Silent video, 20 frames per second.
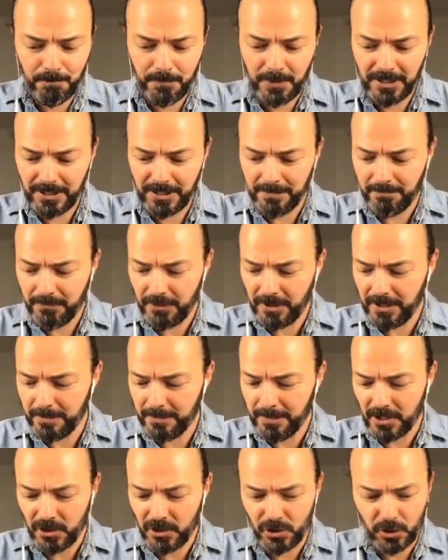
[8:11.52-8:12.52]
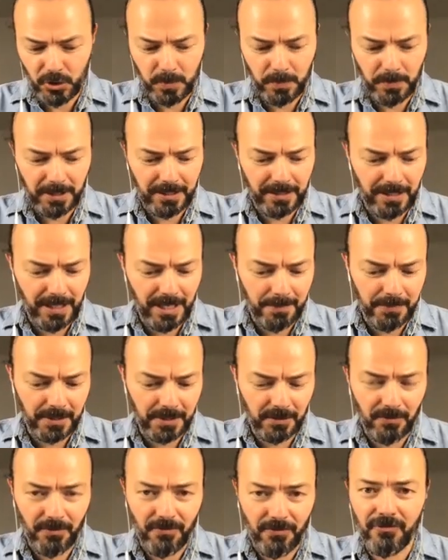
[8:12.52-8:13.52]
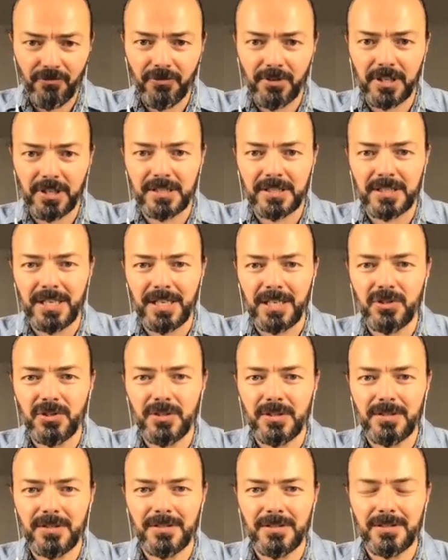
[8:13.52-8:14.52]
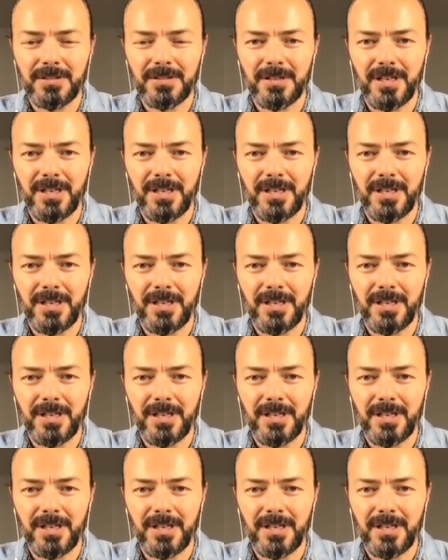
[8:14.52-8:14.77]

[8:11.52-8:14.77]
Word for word: pretty, pretty much split up into three sections.